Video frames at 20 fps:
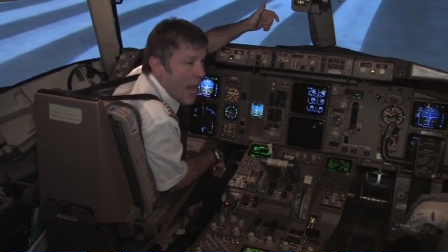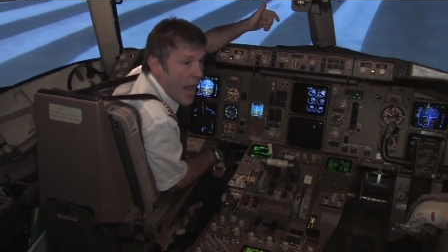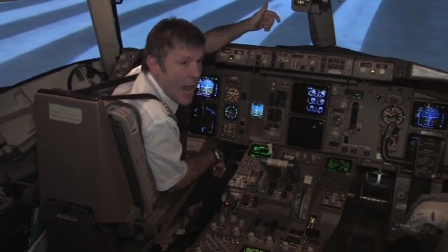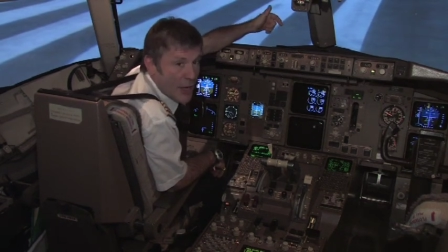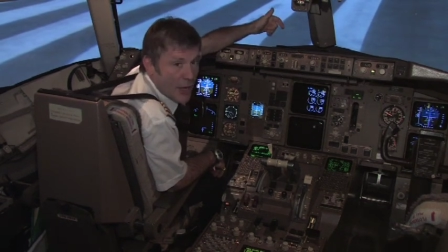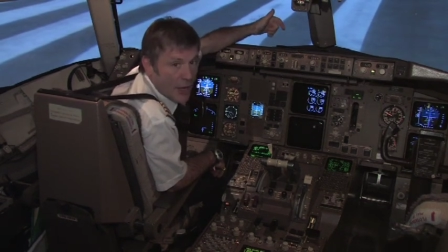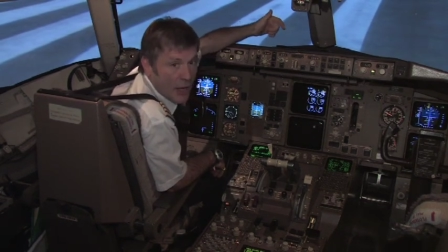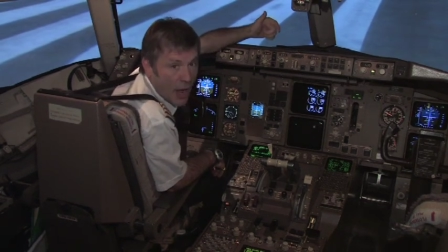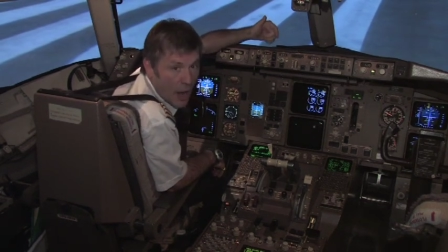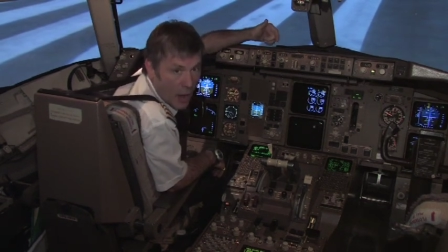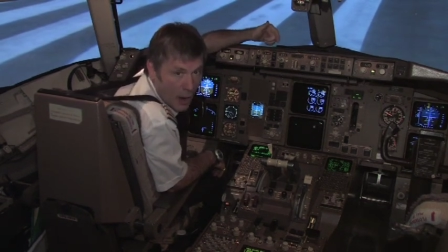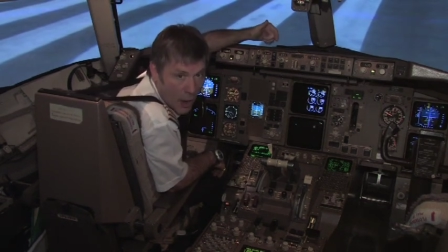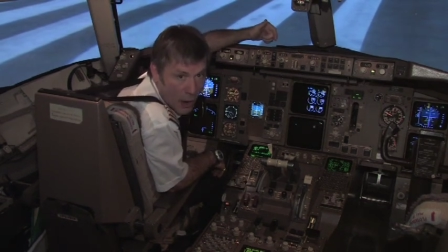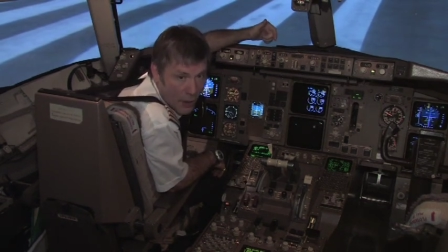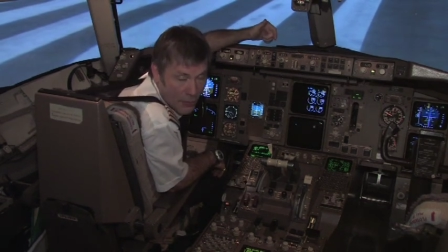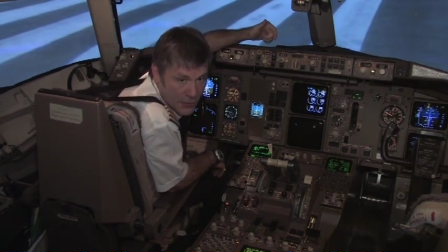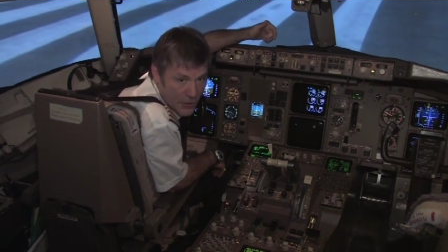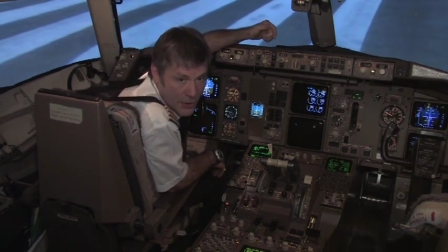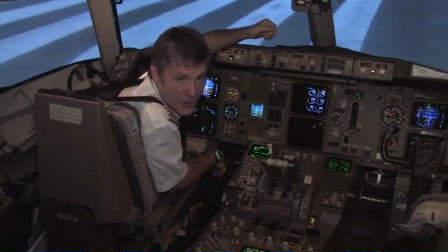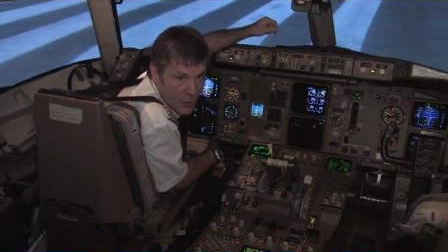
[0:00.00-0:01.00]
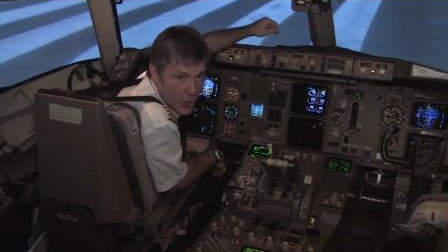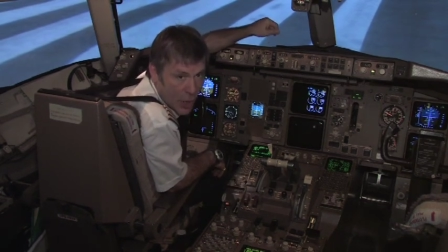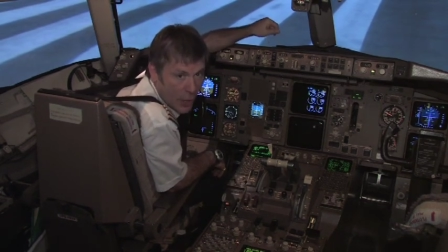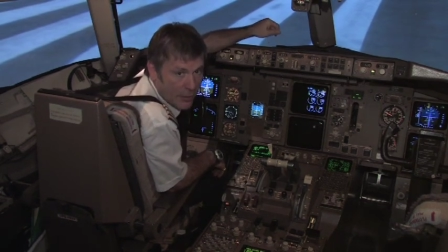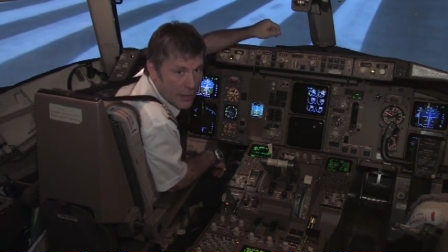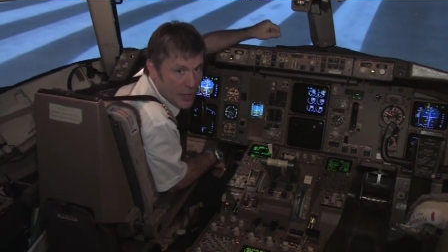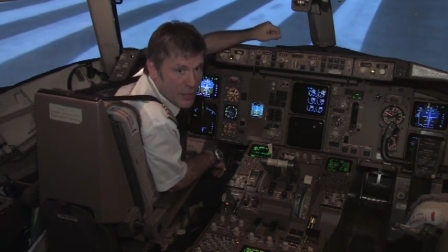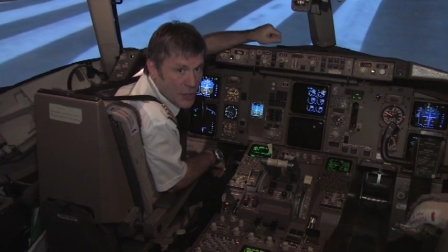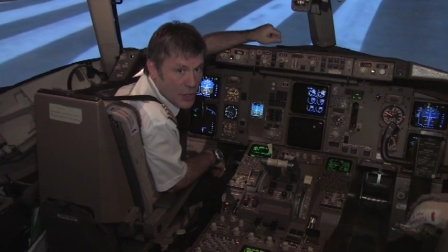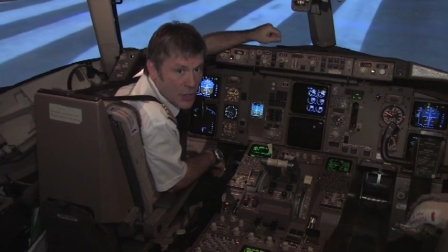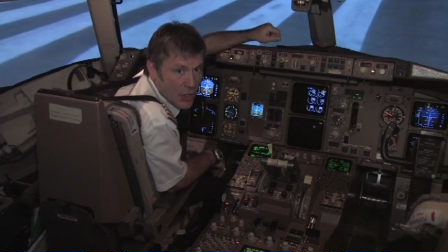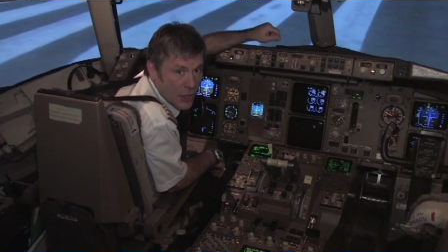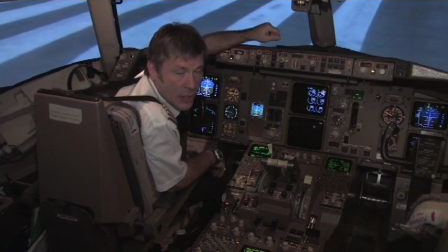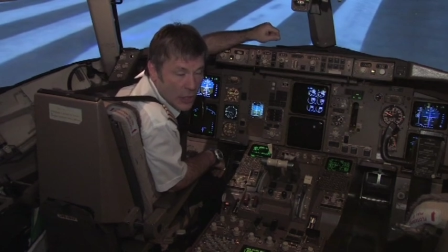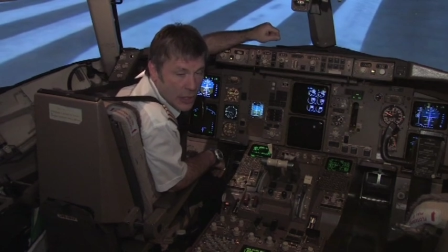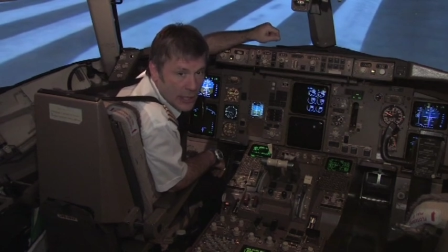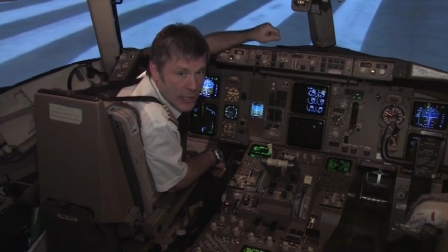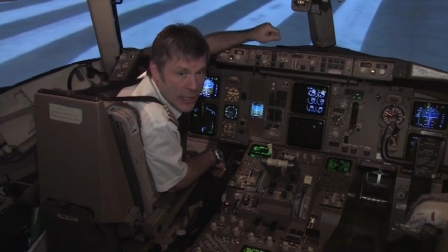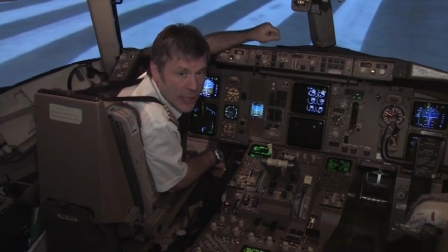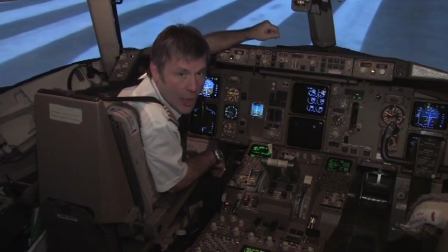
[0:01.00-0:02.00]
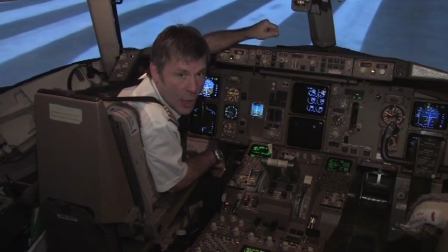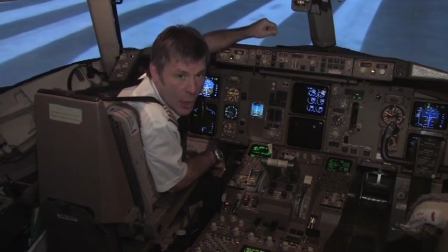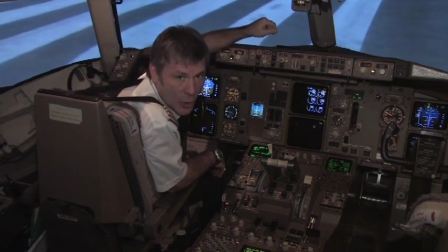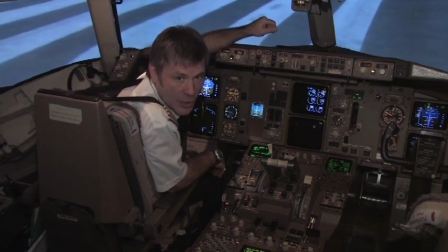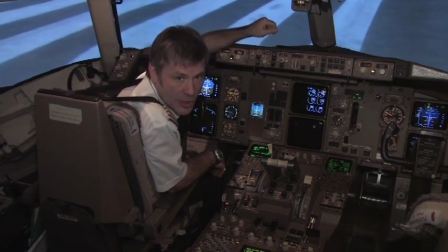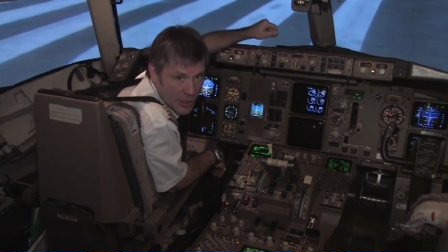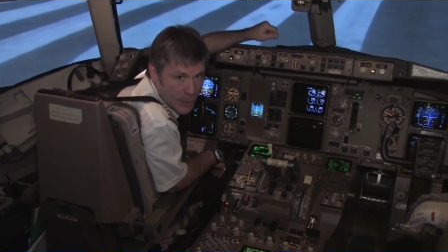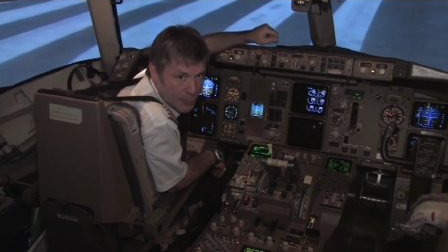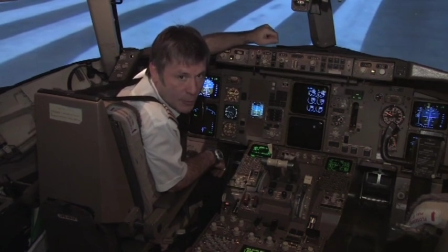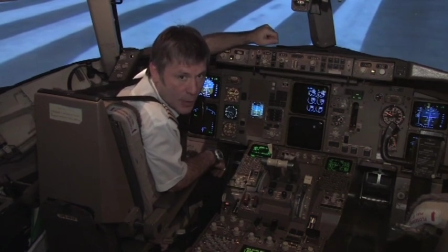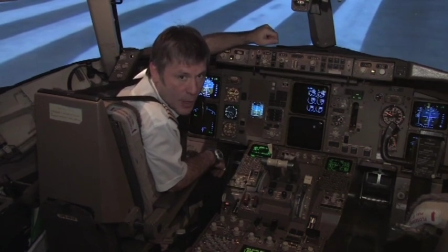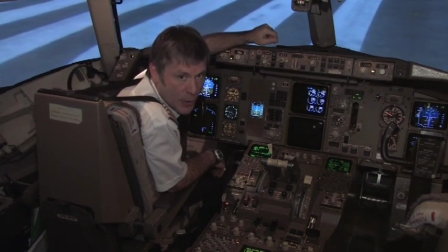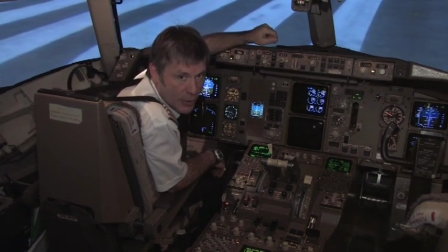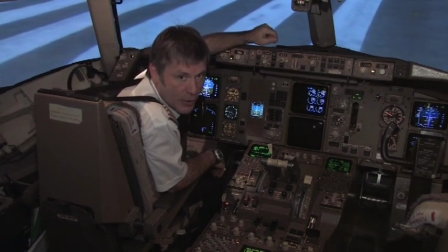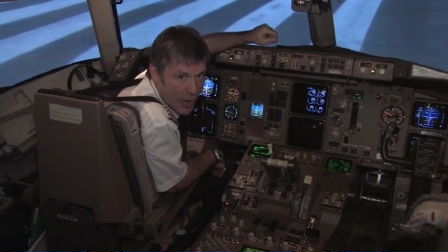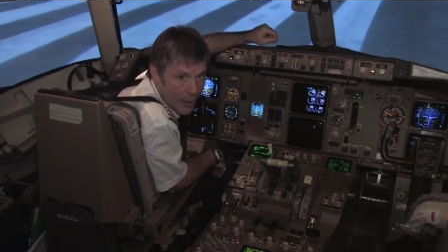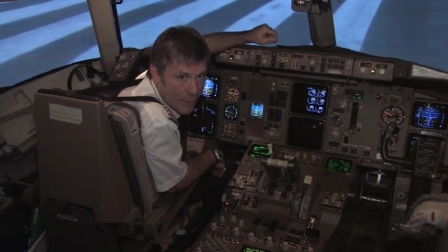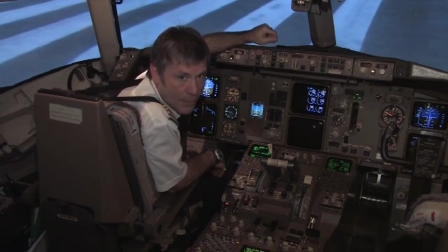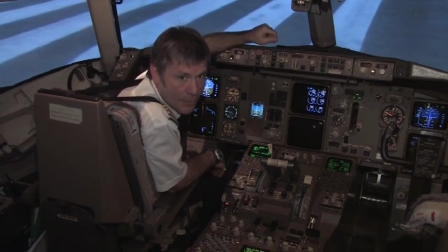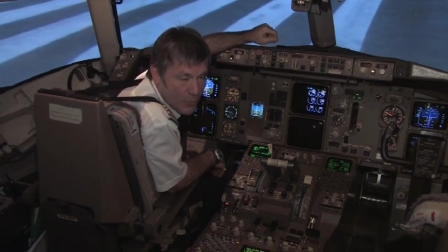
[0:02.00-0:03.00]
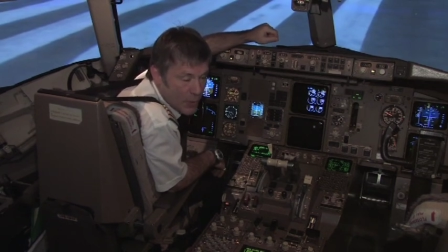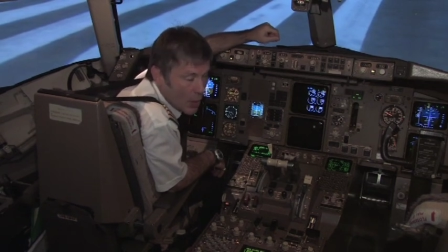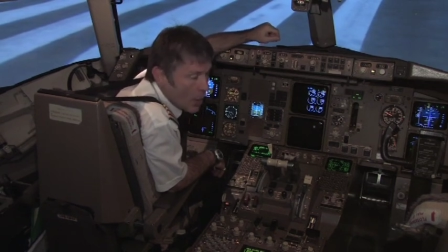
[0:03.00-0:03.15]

in an aft direction earlier on in the program.